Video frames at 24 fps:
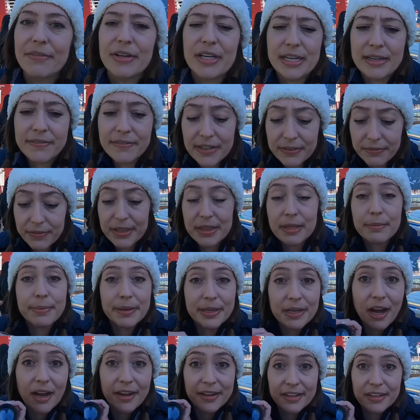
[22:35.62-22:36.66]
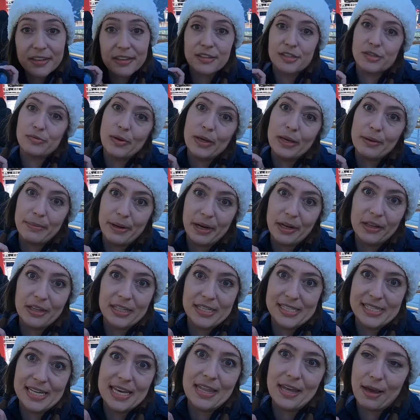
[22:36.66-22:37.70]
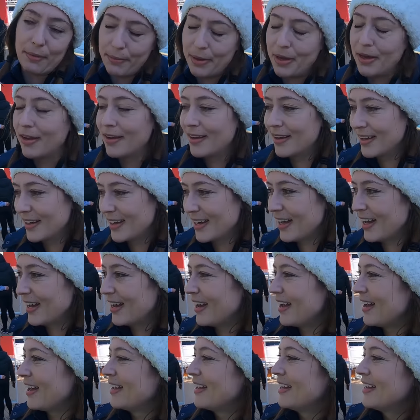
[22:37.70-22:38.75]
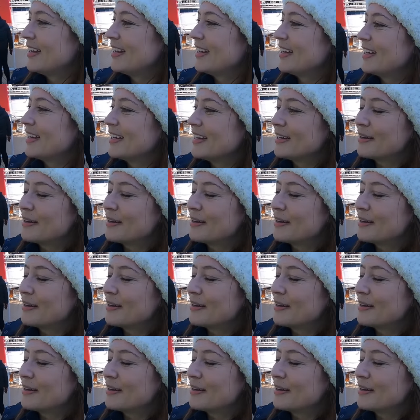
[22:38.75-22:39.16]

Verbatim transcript: we even with the binoculars, we could barely see them. Yeah.